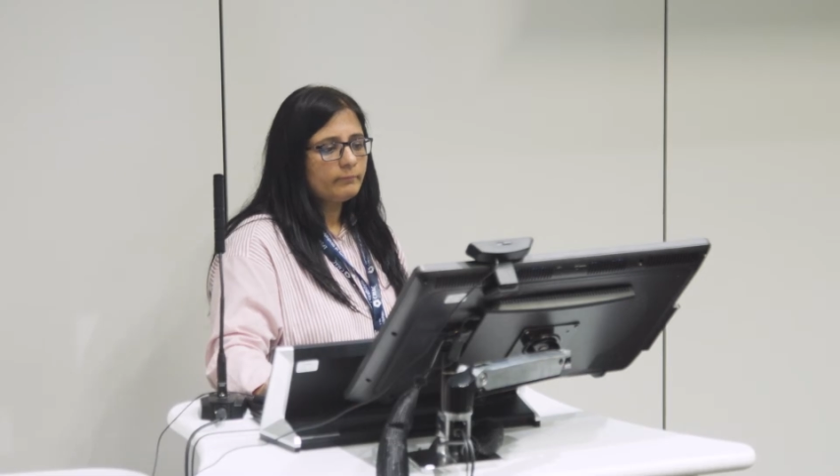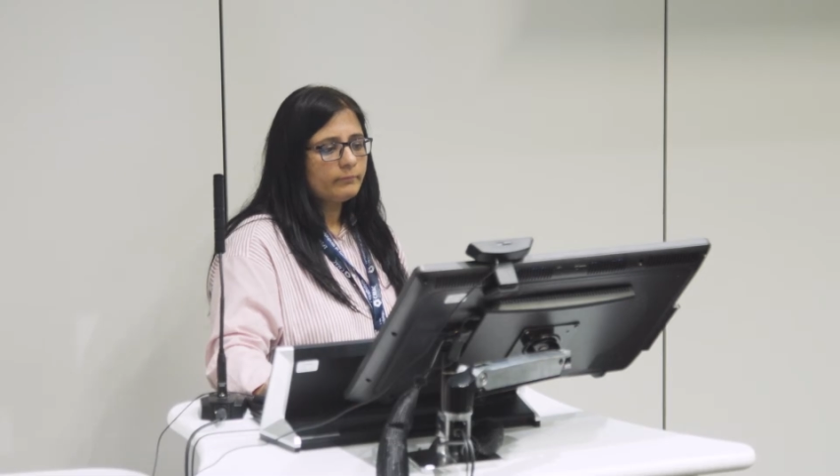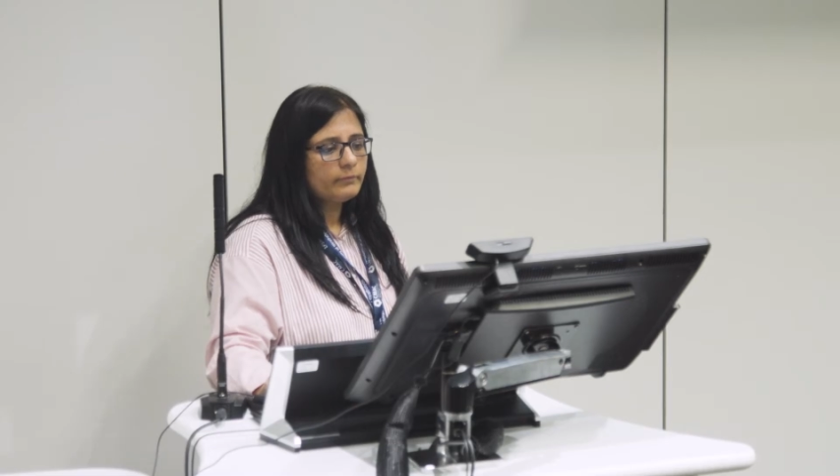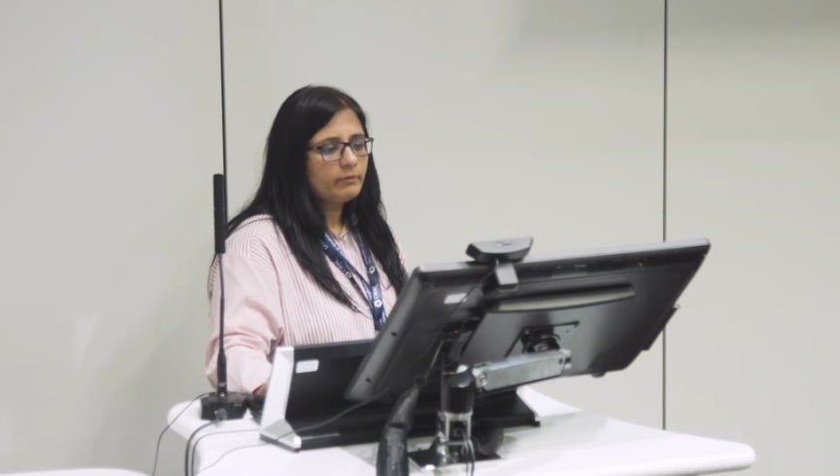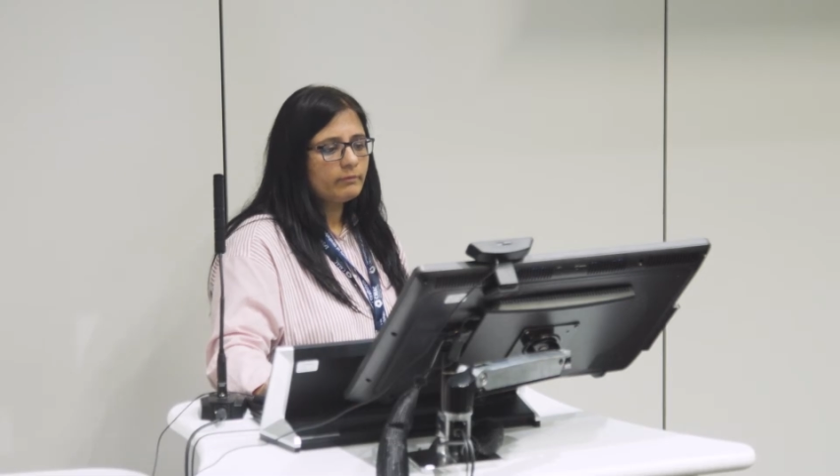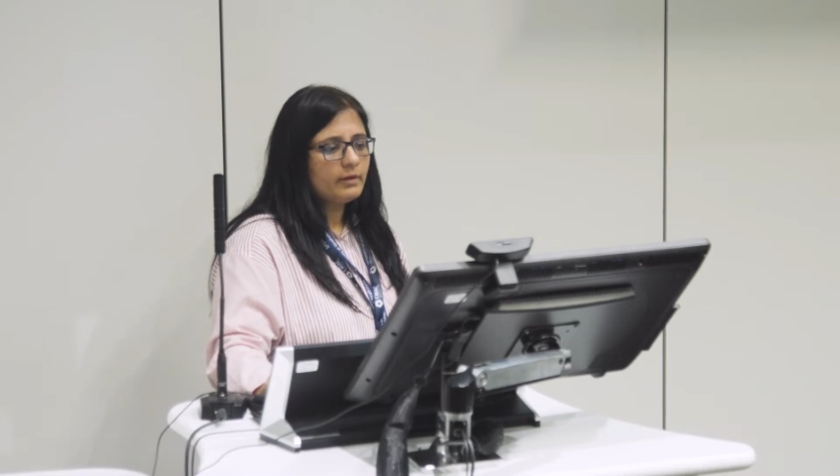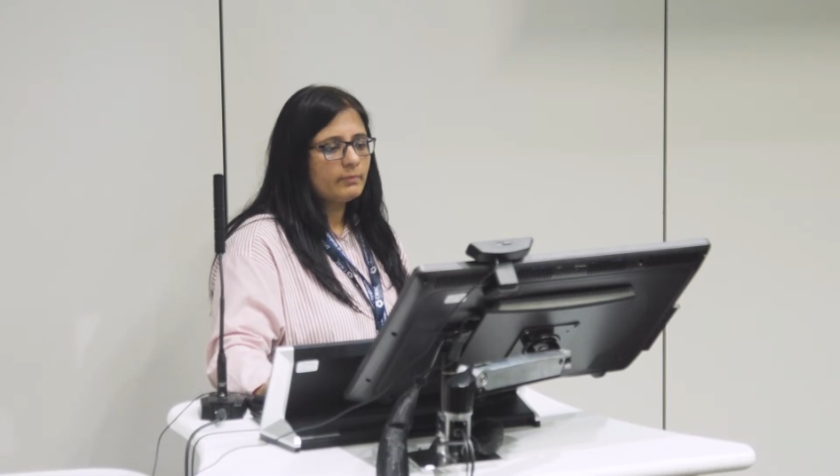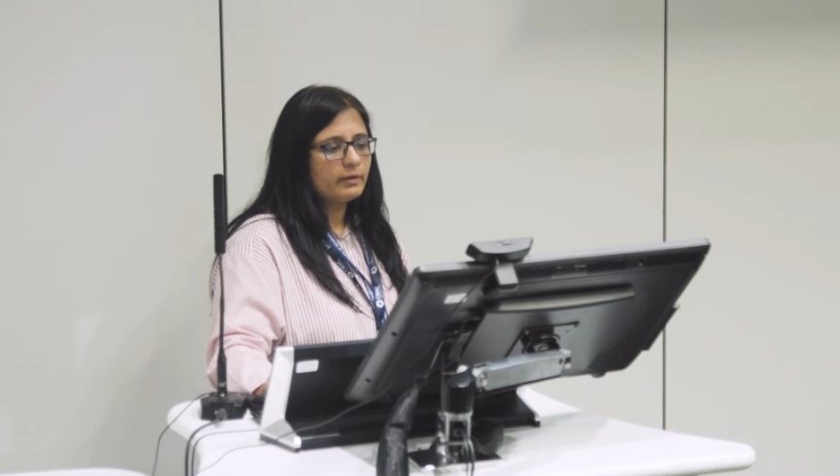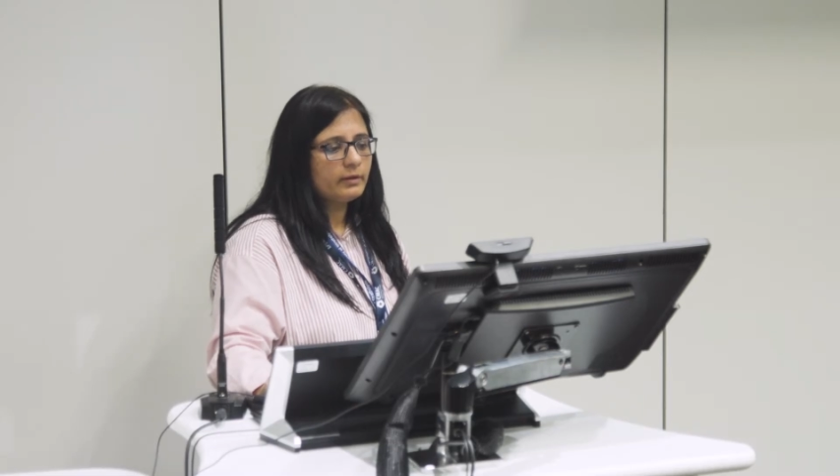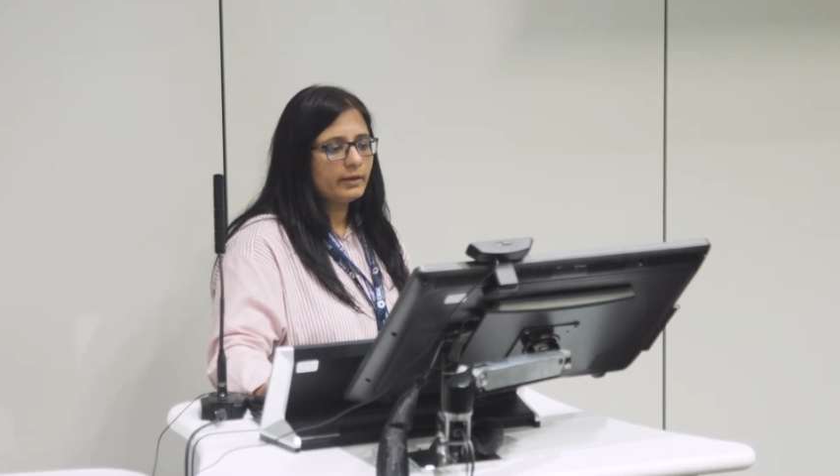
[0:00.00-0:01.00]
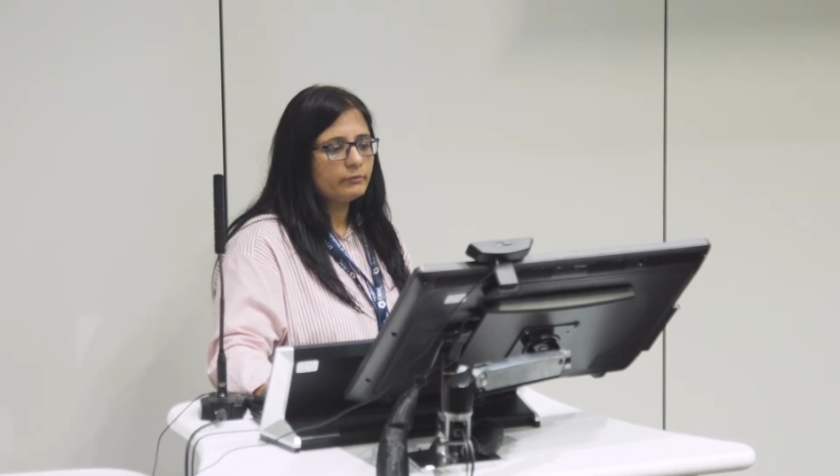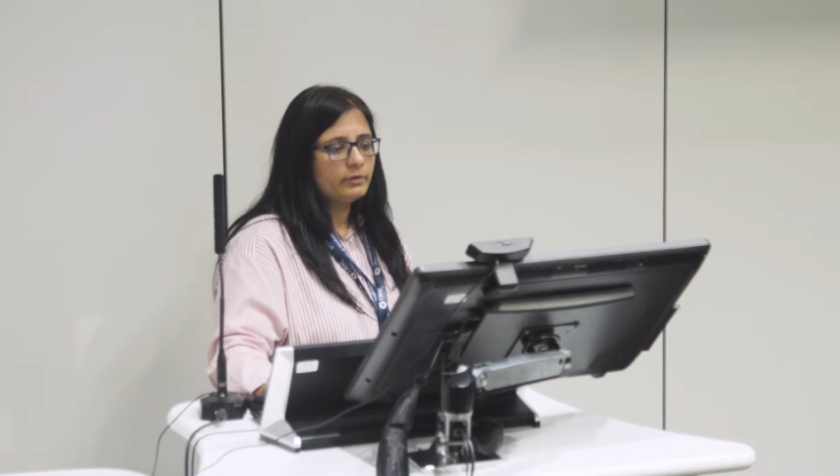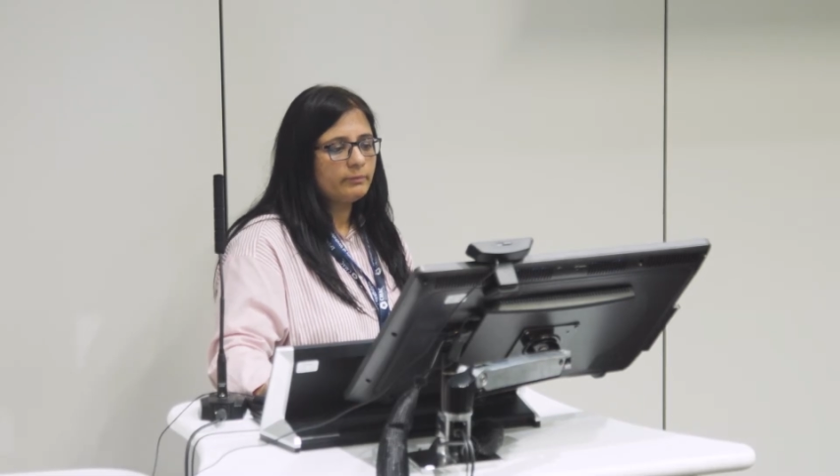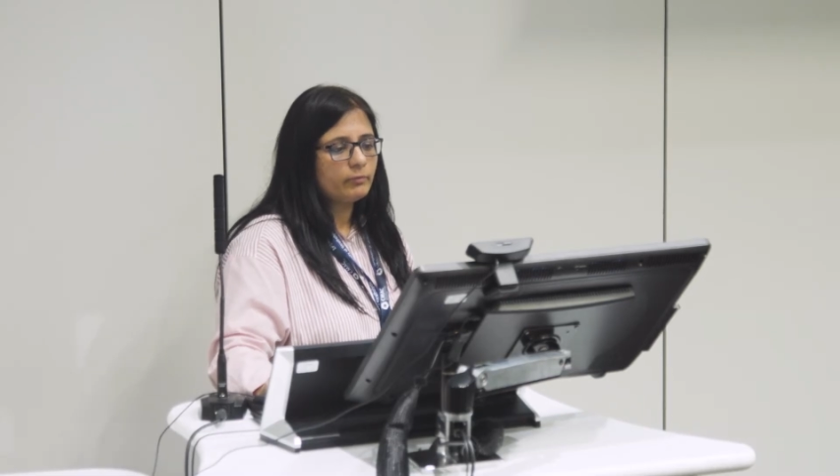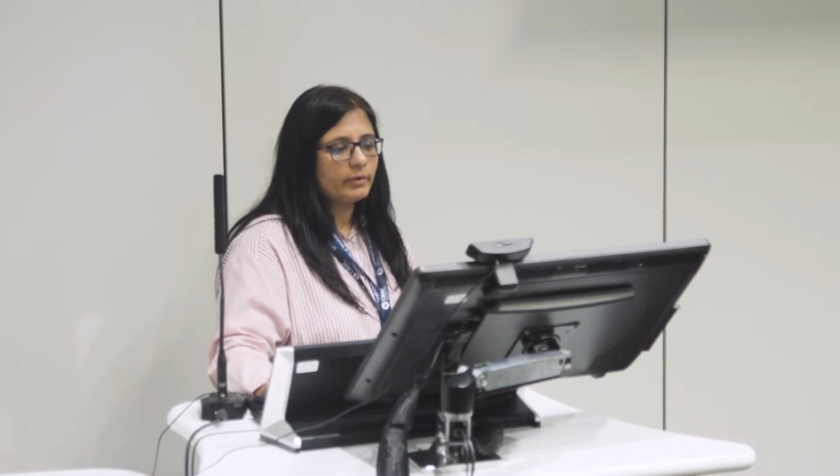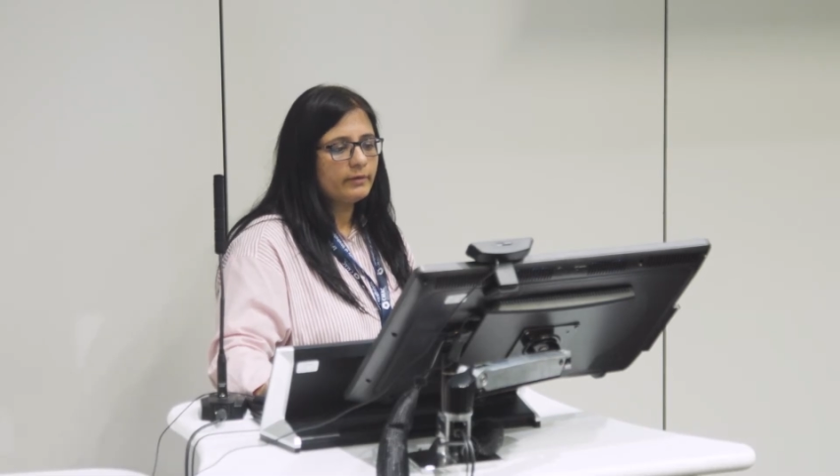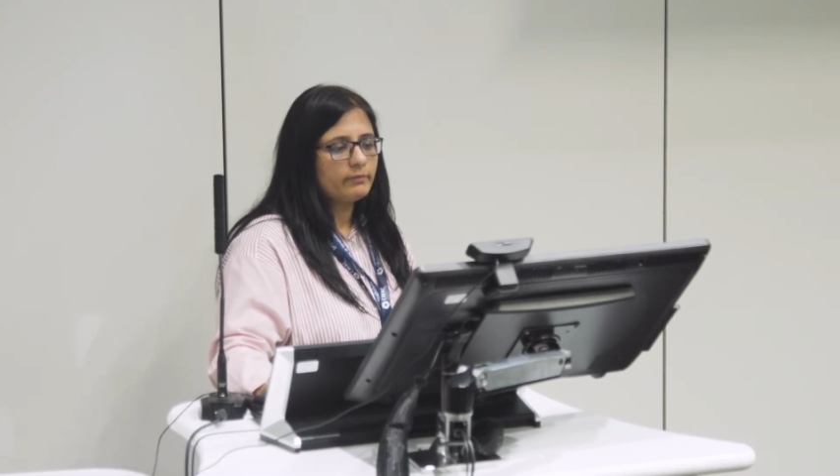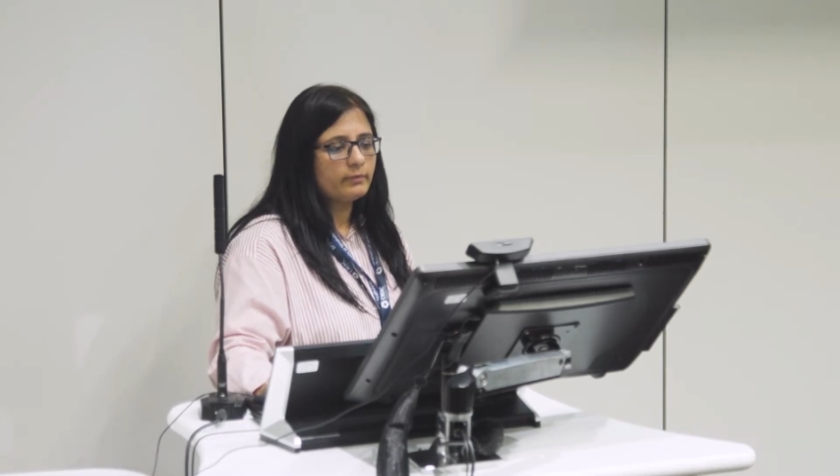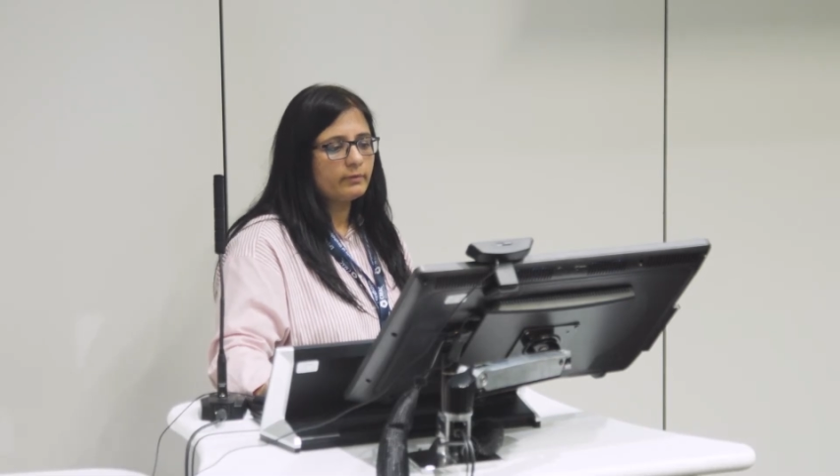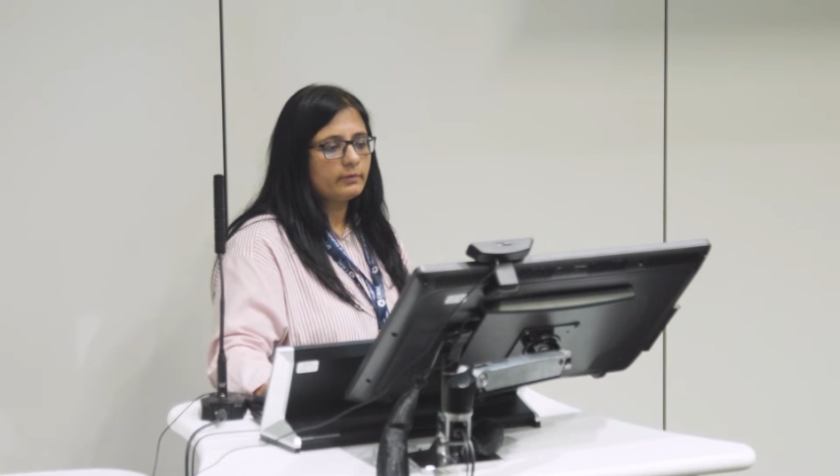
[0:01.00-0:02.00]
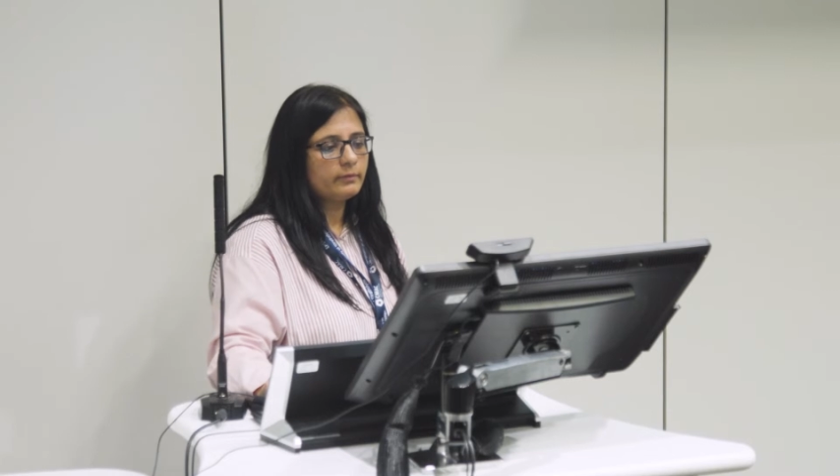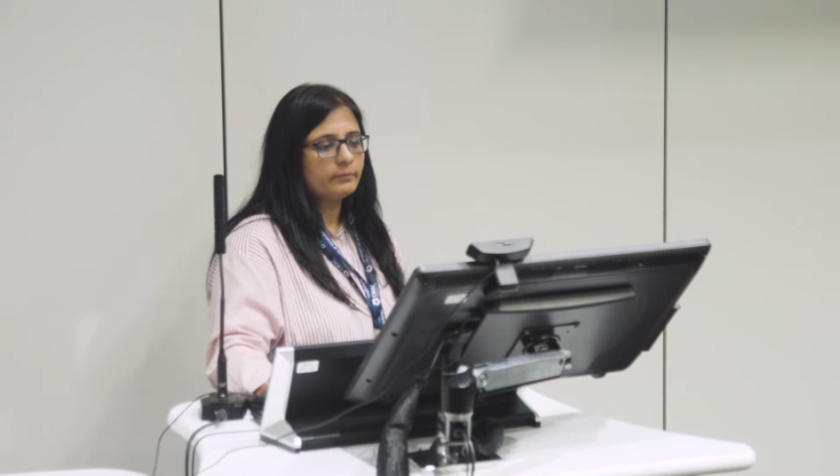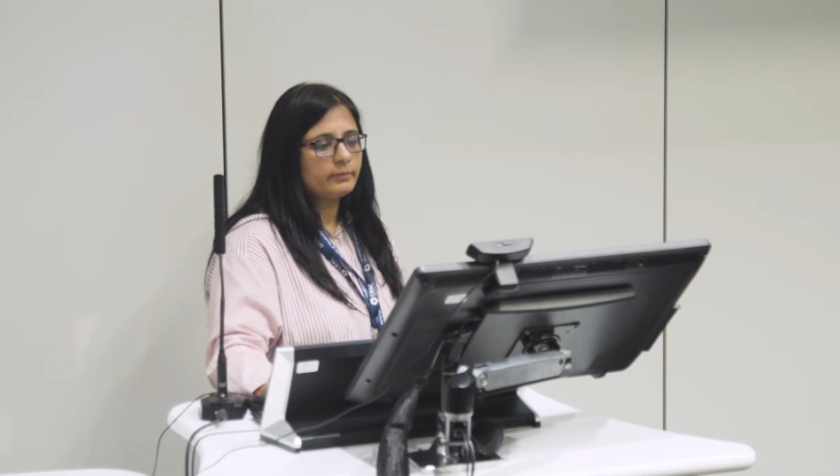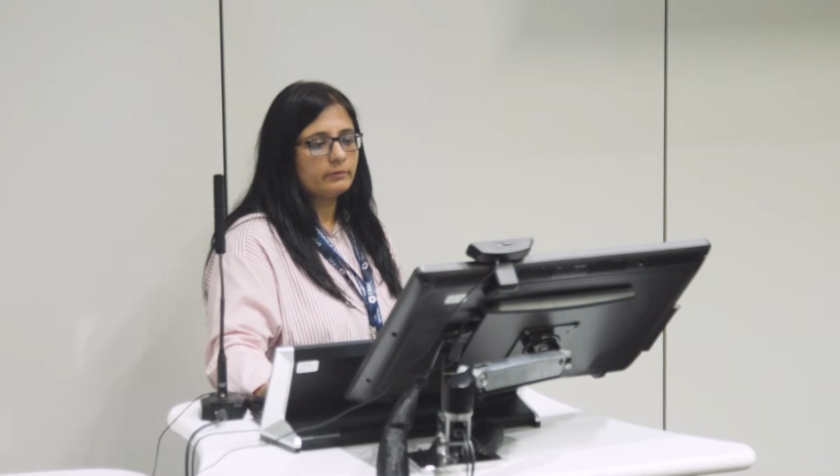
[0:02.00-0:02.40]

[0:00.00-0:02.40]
This schema actually provides the